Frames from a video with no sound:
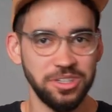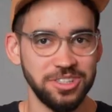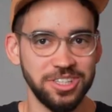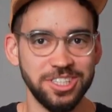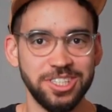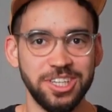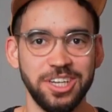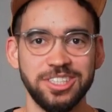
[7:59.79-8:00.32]

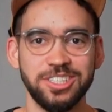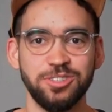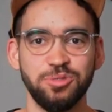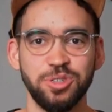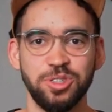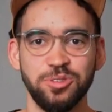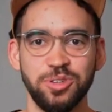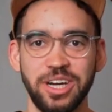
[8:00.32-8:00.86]
discuss it
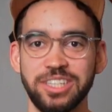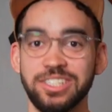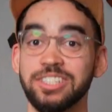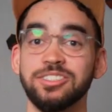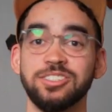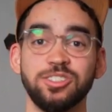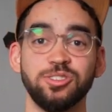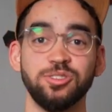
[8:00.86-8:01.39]
with you guys
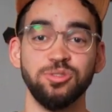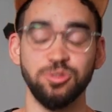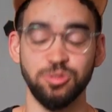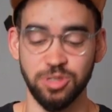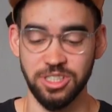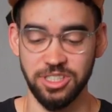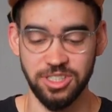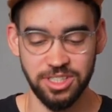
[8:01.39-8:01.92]
since it's a new
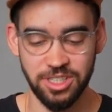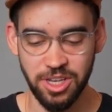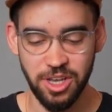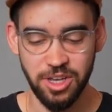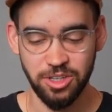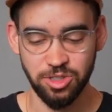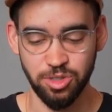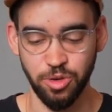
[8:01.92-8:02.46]
release.
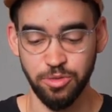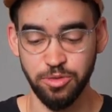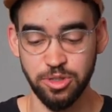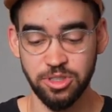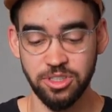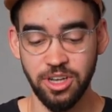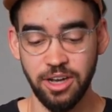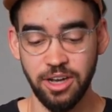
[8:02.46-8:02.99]
So first